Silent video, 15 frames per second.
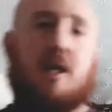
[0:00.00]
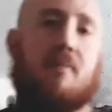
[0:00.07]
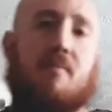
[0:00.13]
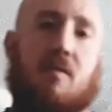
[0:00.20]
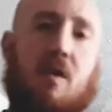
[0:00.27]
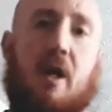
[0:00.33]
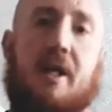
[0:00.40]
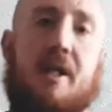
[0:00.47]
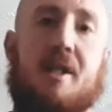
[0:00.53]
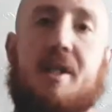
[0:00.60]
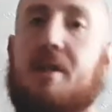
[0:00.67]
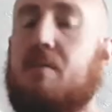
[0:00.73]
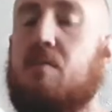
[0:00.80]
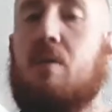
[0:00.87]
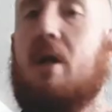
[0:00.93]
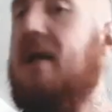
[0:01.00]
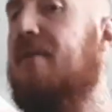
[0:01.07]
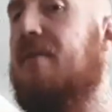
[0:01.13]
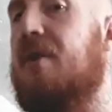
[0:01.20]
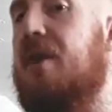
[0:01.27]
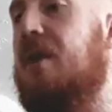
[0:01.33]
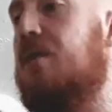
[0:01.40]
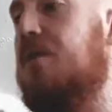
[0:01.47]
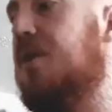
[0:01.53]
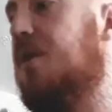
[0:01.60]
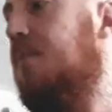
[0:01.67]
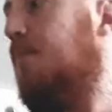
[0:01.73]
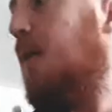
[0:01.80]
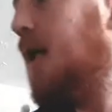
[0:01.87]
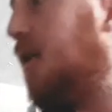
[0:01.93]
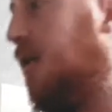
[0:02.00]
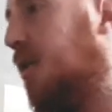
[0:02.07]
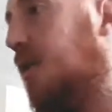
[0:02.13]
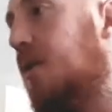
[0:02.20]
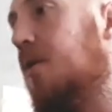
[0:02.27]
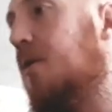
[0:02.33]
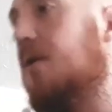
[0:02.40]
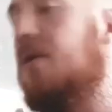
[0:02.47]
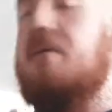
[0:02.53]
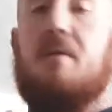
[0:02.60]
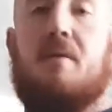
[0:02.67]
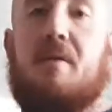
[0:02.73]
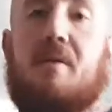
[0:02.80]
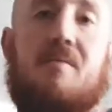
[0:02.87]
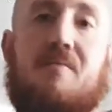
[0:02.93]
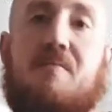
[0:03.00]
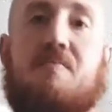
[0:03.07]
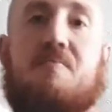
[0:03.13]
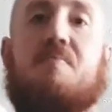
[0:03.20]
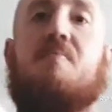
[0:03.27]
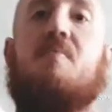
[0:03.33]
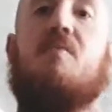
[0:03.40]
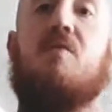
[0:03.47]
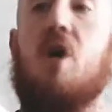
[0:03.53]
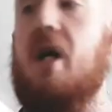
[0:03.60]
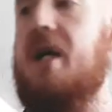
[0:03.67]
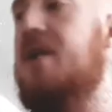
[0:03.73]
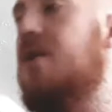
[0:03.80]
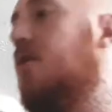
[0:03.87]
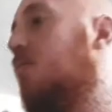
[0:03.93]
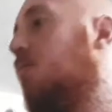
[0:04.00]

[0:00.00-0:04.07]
and rice and whatever else, pasta, rice,